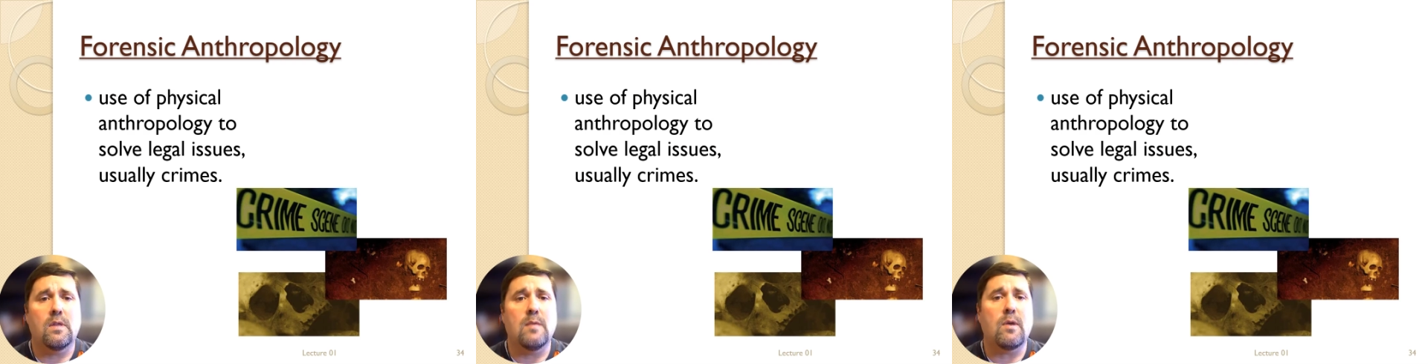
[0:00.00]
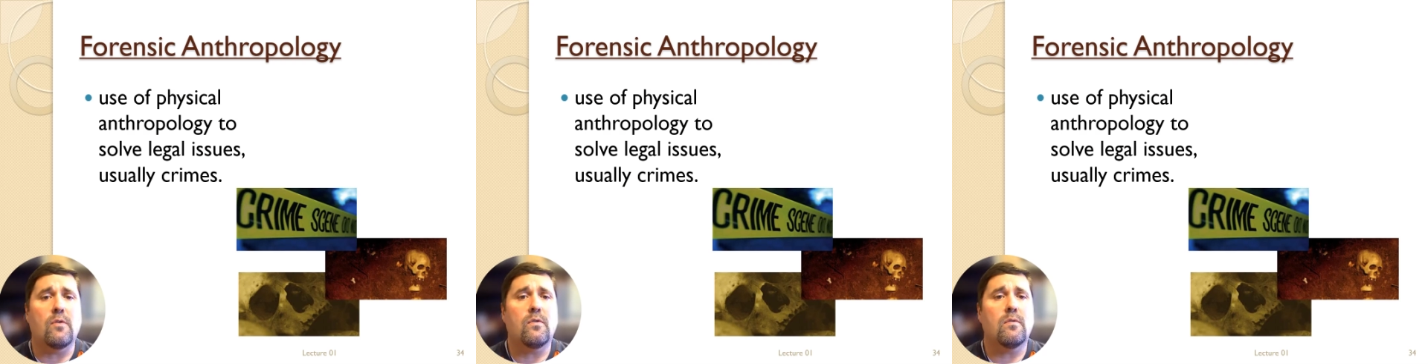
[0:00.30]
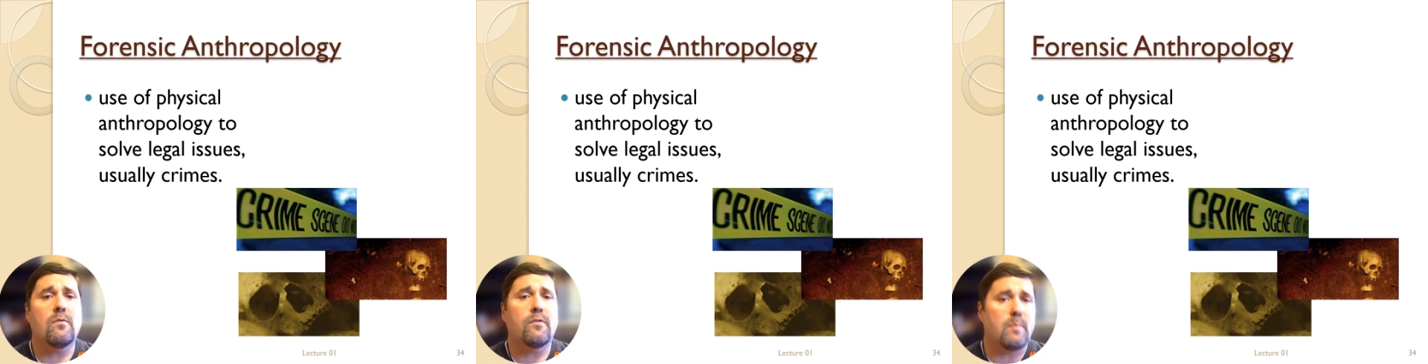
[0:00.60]
The
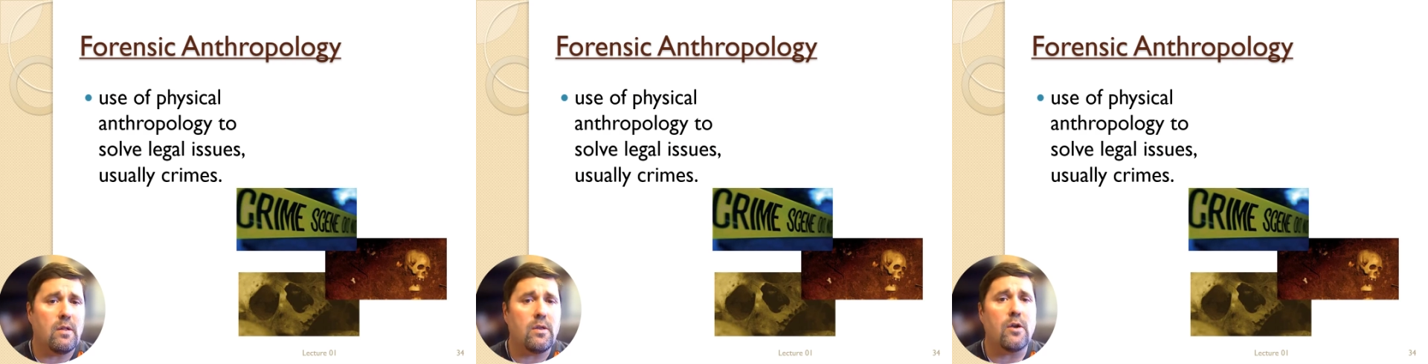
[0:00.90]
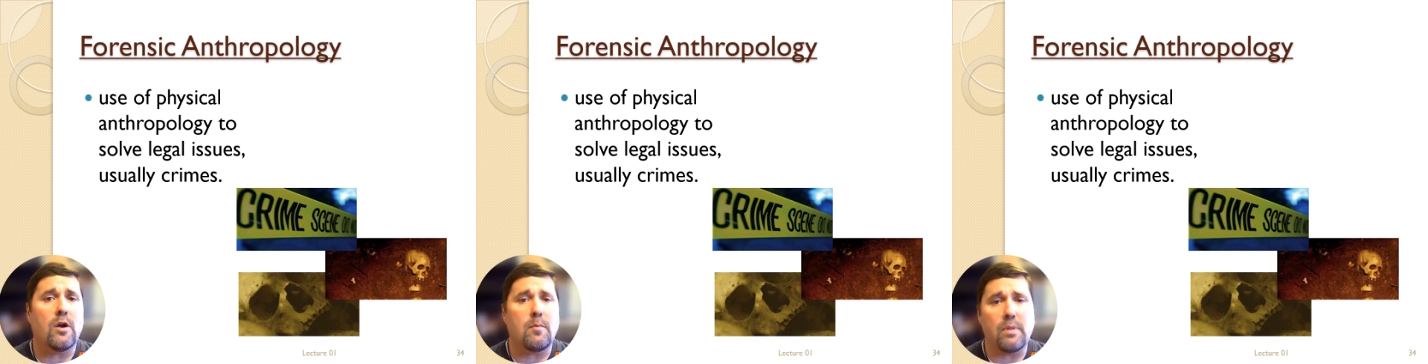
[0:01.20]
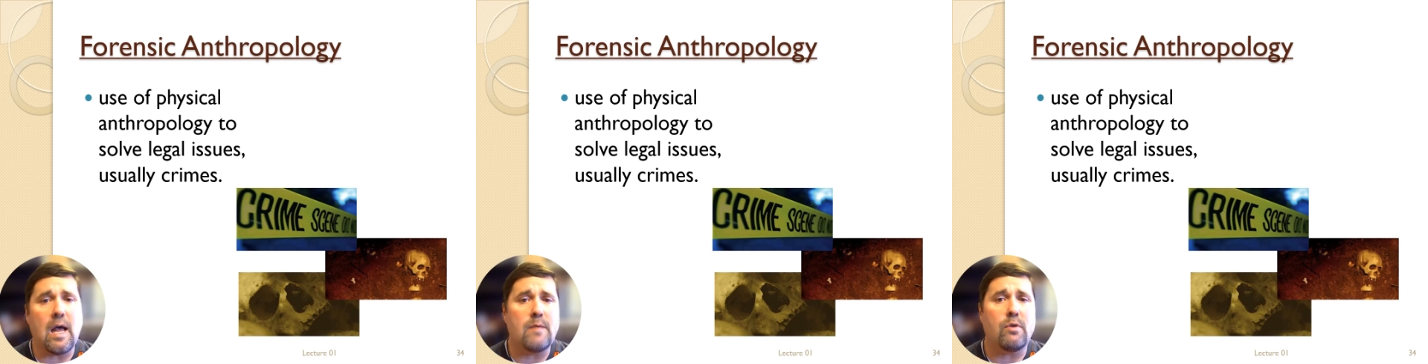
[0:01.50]
most familiar
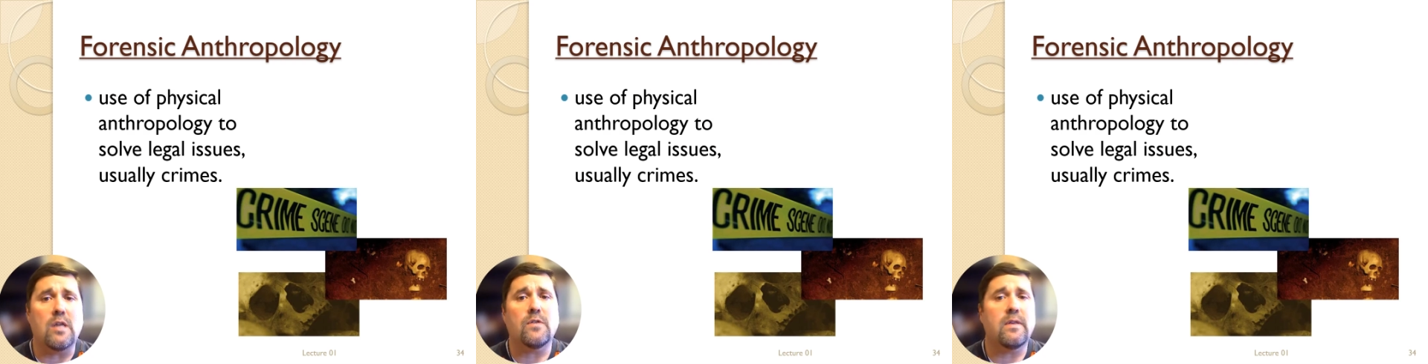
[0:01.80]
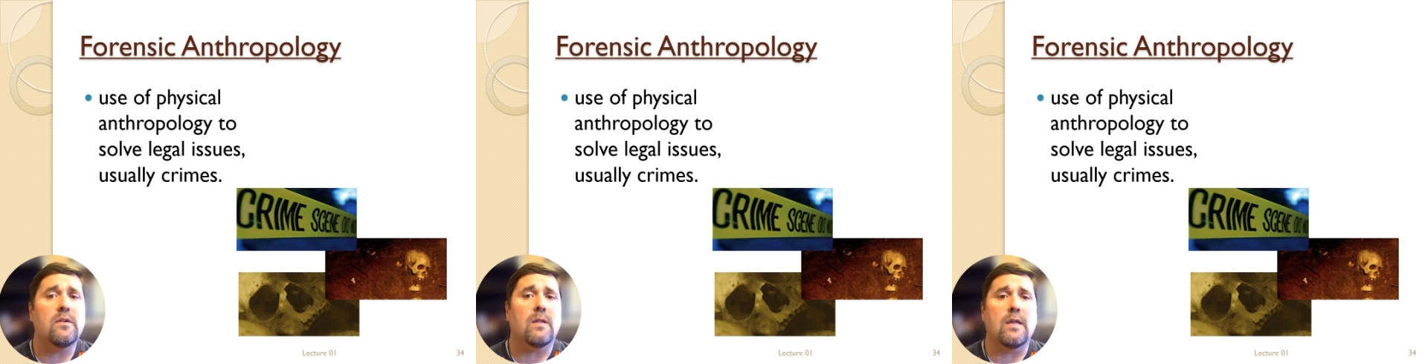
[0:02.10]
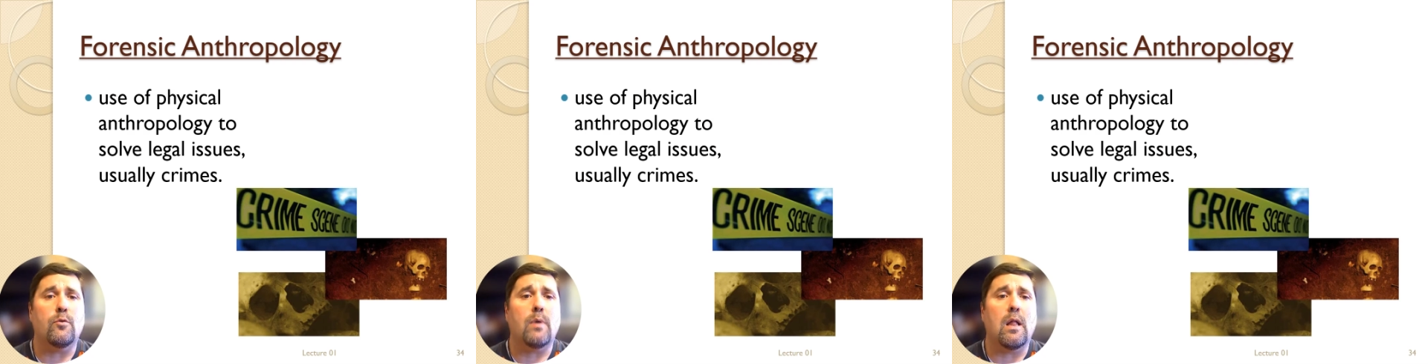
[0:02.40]
applied branch of physical
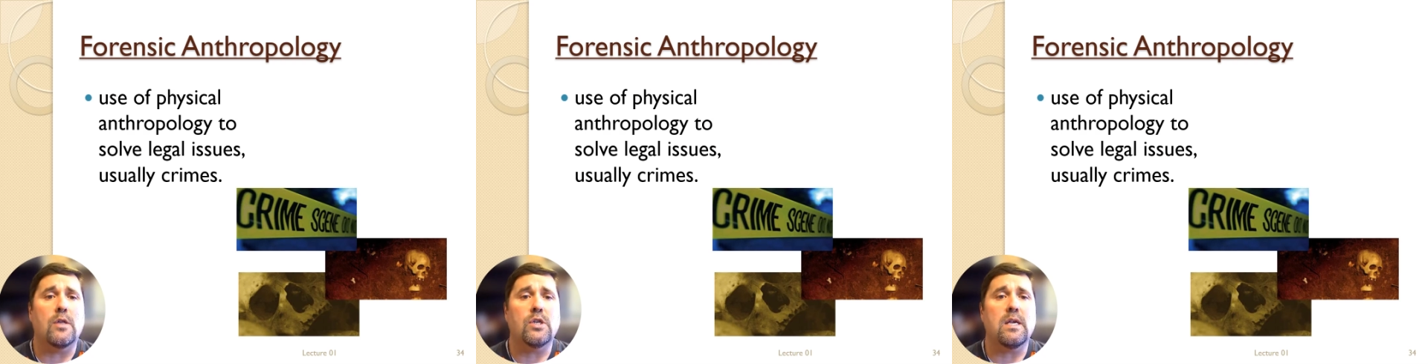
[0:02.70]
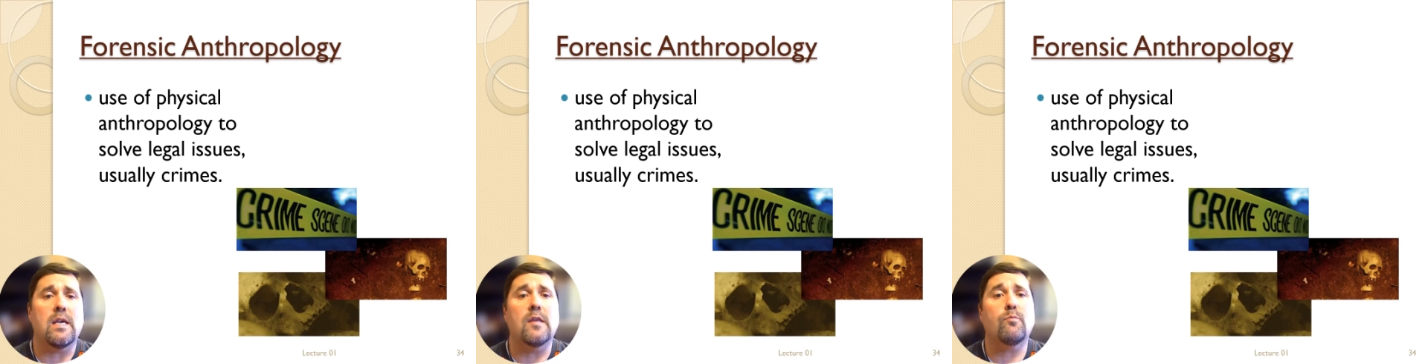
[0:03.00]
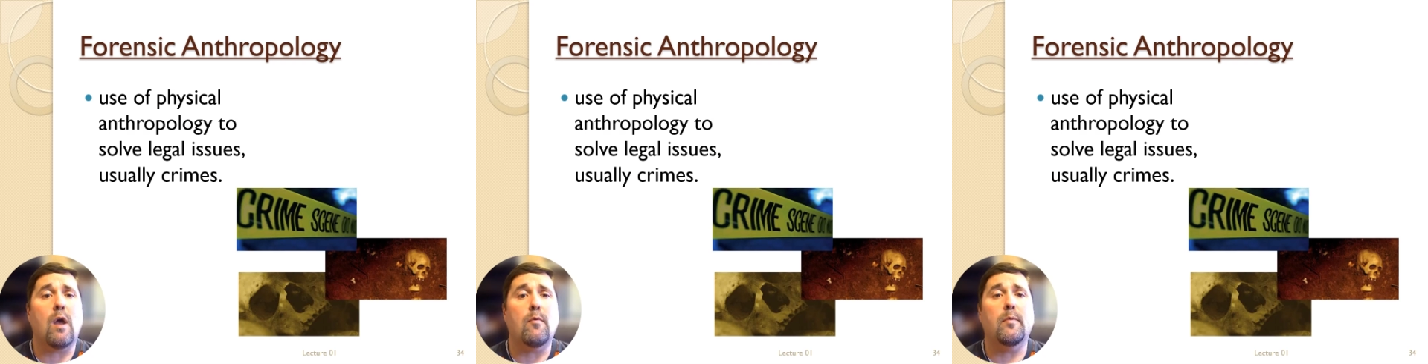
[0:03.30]
anthropology
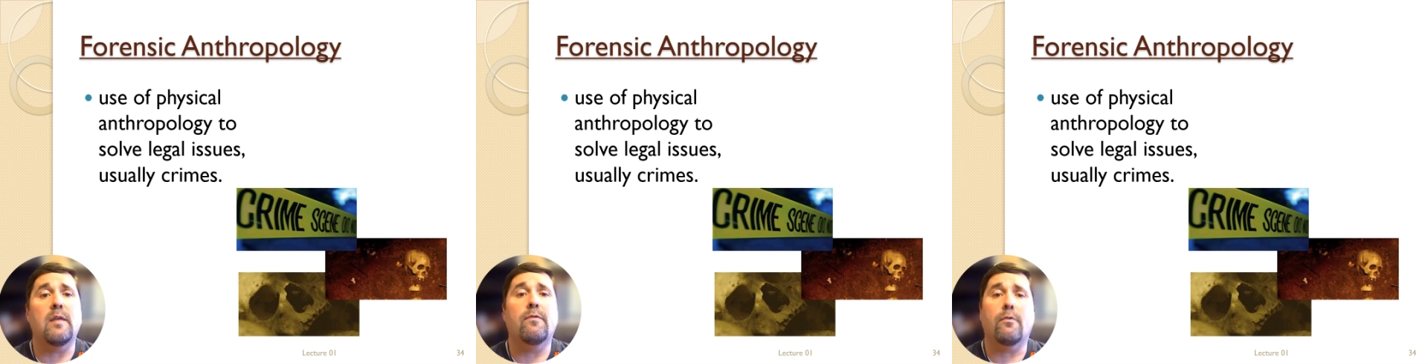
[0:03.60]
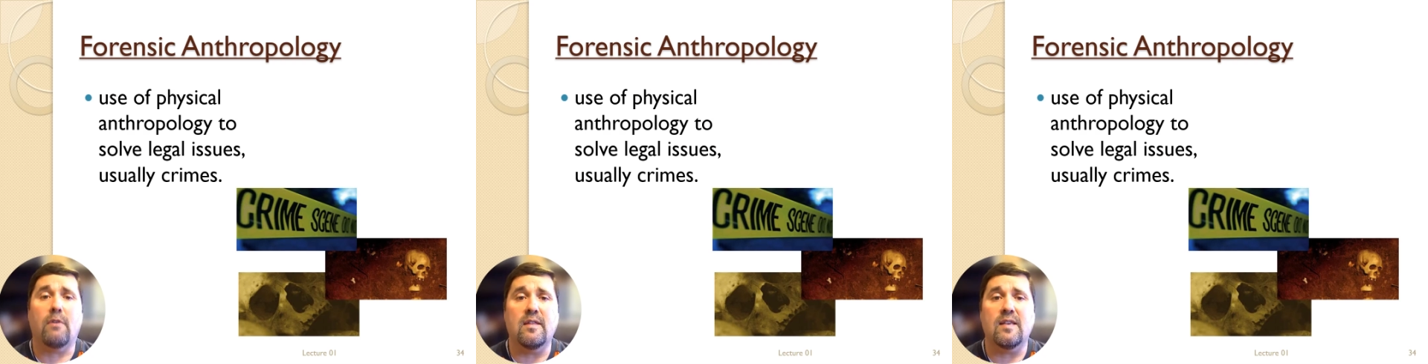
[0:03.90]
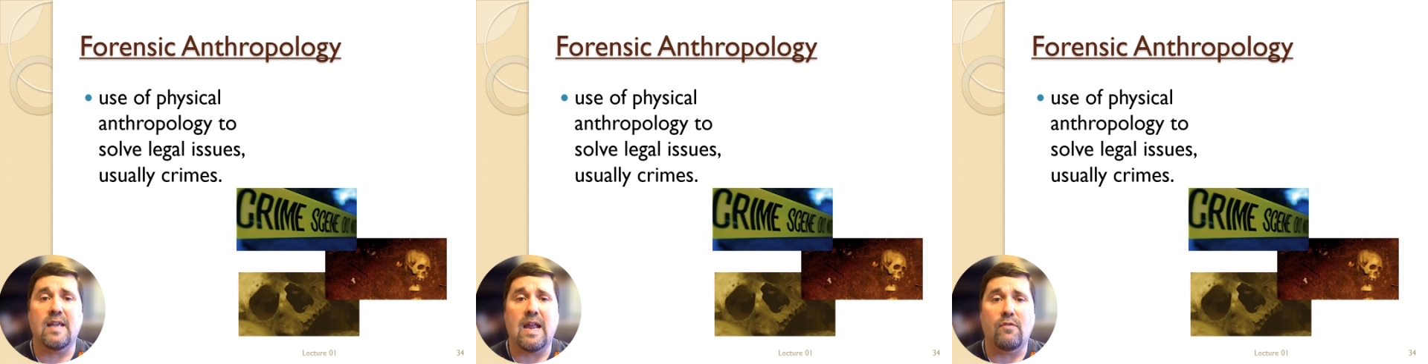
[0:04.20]
is probably
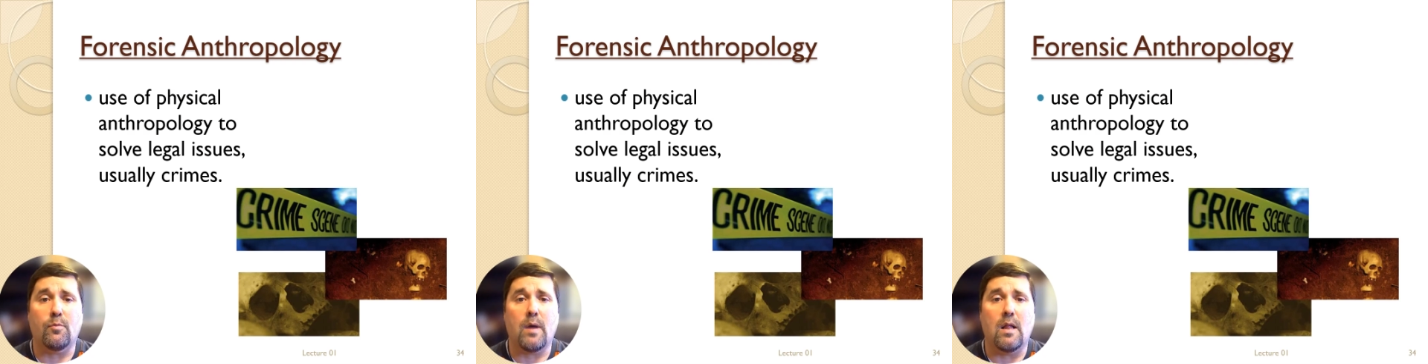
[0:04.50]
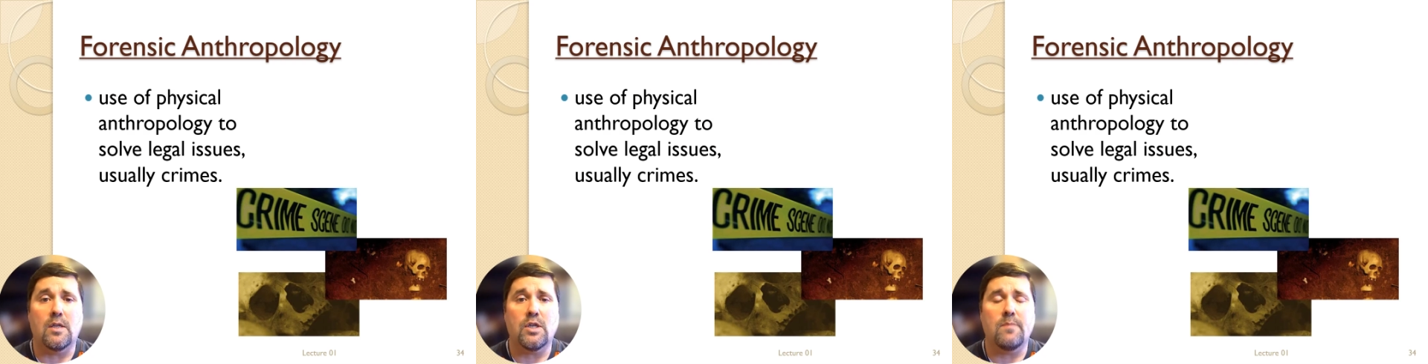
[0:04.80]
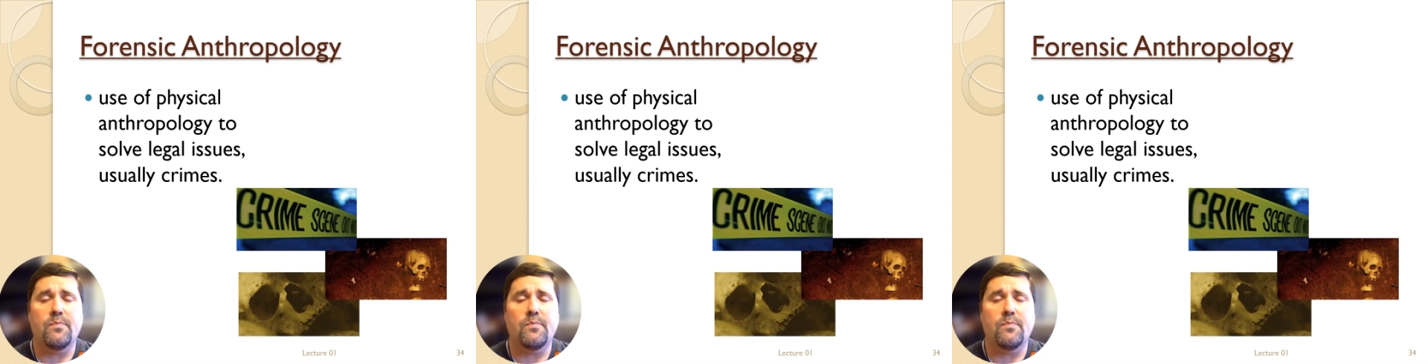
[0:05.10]
forensic anthropology.